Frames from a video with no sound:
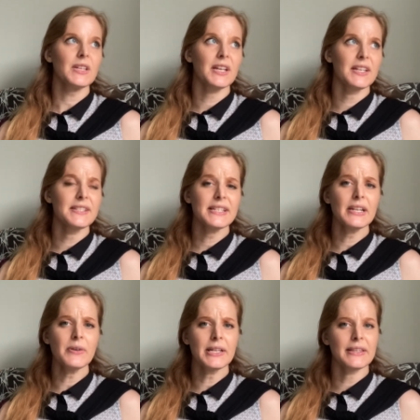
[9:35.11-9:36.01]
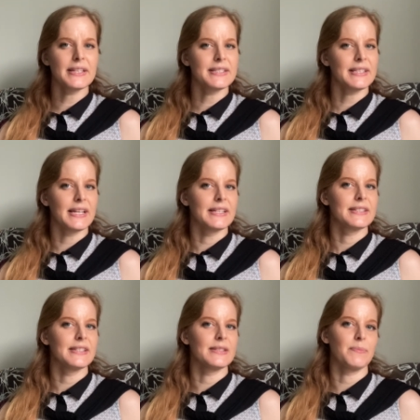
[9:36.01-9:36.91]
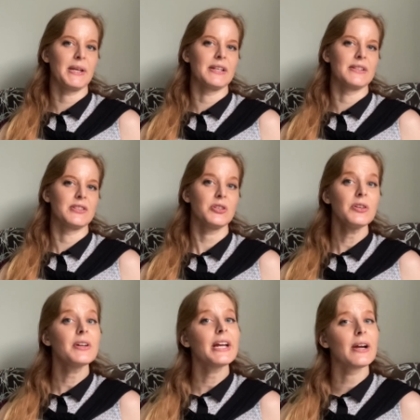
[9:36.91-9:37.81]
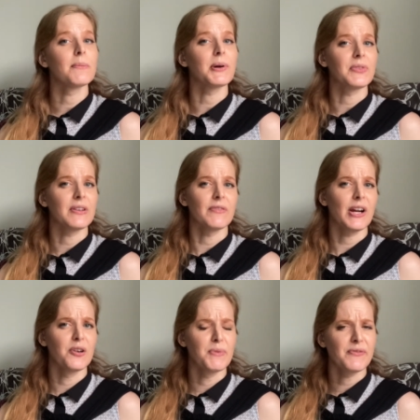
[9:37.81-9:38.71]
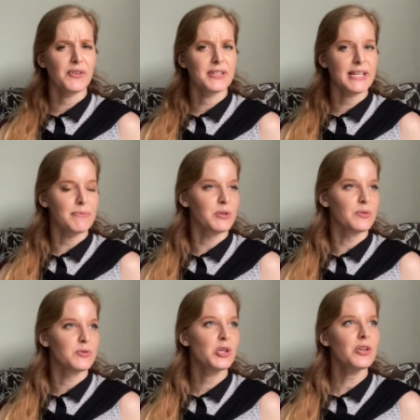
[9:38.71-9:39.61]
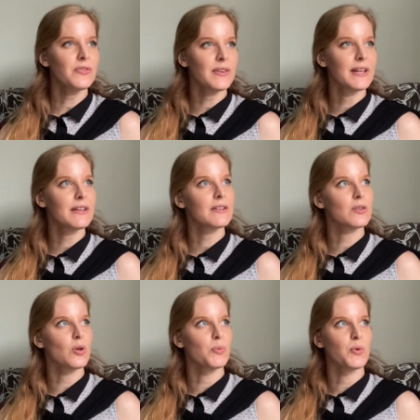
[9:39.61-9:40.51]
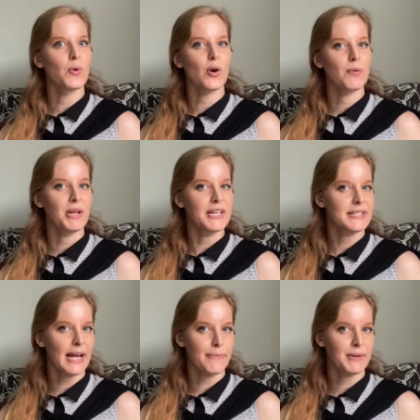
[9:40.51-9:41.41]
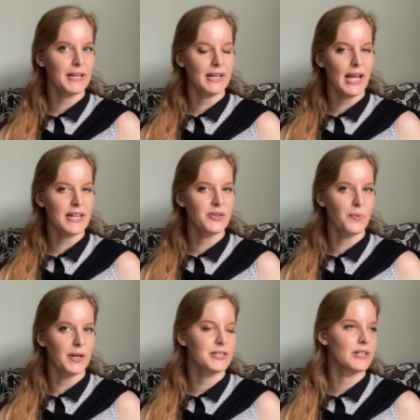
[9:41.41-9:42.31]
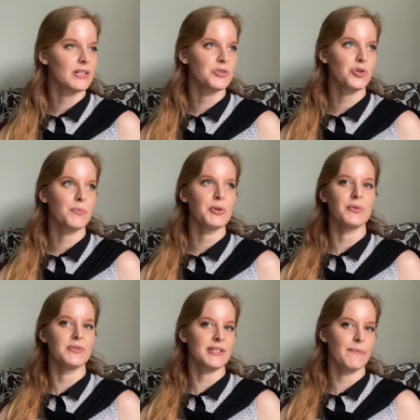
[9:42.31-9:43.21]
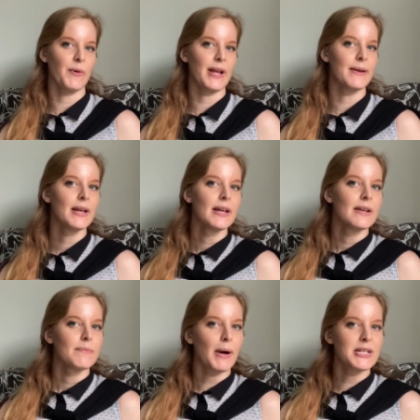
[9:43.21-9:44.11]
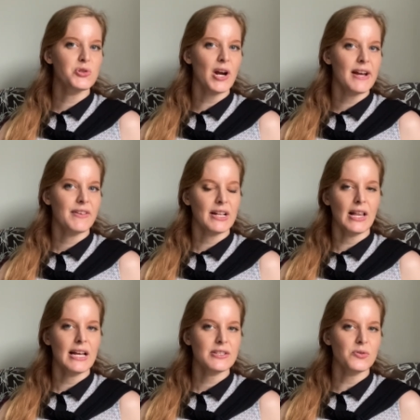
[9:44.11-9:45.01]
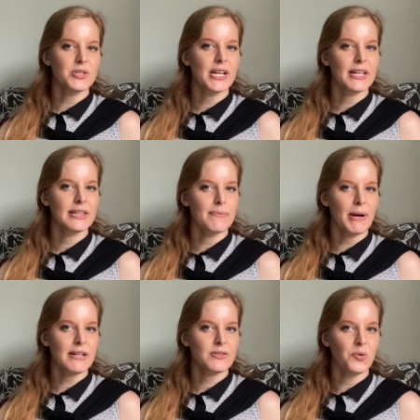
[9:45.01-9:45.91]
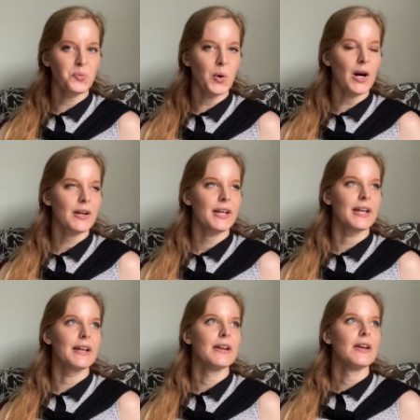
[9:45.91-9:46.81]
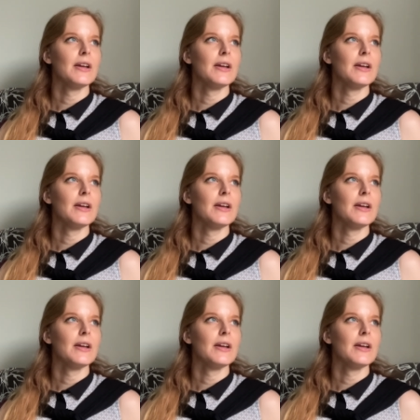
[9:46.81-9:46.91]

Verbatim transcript: considering these things, these opinions, do you care about the environment, for example? Do you think global warming is happening and you want to contribute in some way? by driving less or taking the bus or walking?